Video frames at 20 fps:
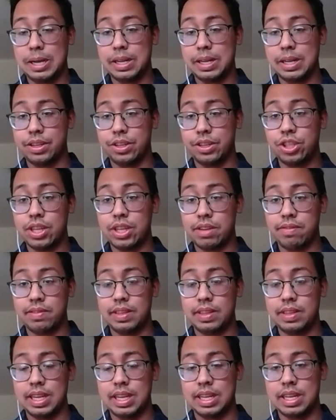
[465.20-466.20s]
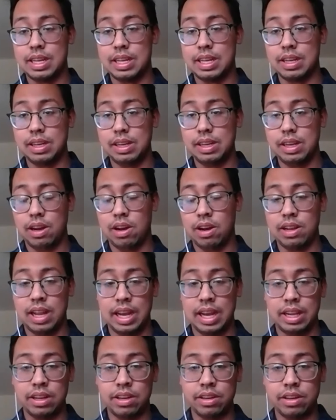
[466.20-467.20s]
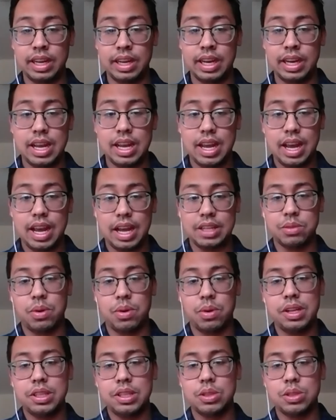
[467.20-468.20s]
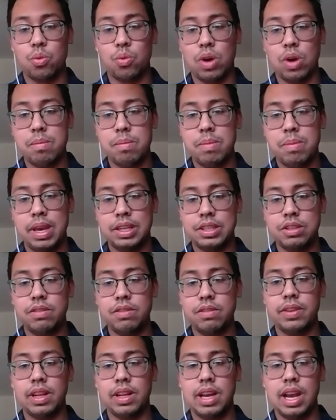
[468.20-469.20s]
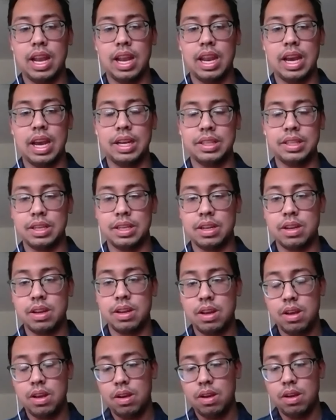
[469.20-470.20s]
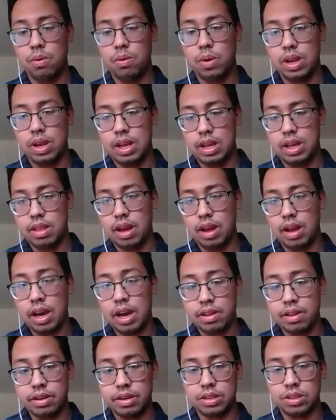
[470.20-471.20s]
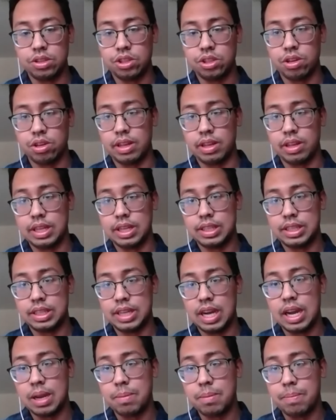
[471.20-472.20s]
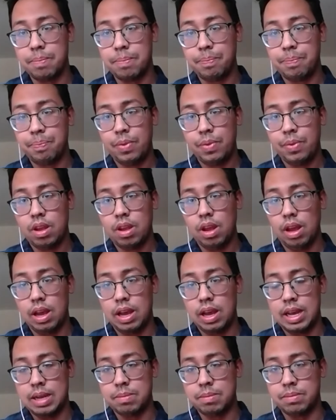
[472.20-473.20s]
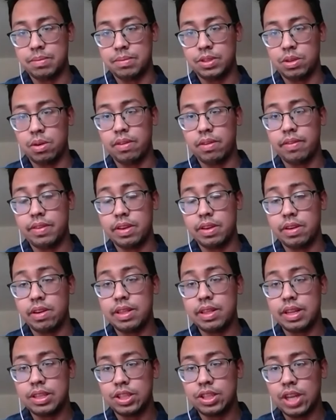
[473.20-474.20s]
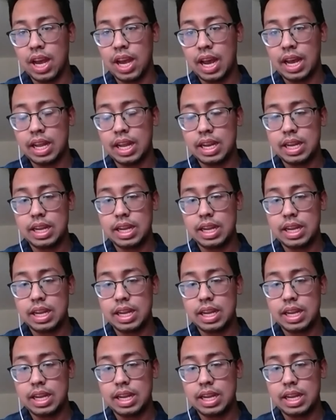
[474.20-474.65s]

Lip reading: shift in online learning, as well as what makes you feel connected with others during this time? So if you're in the chat,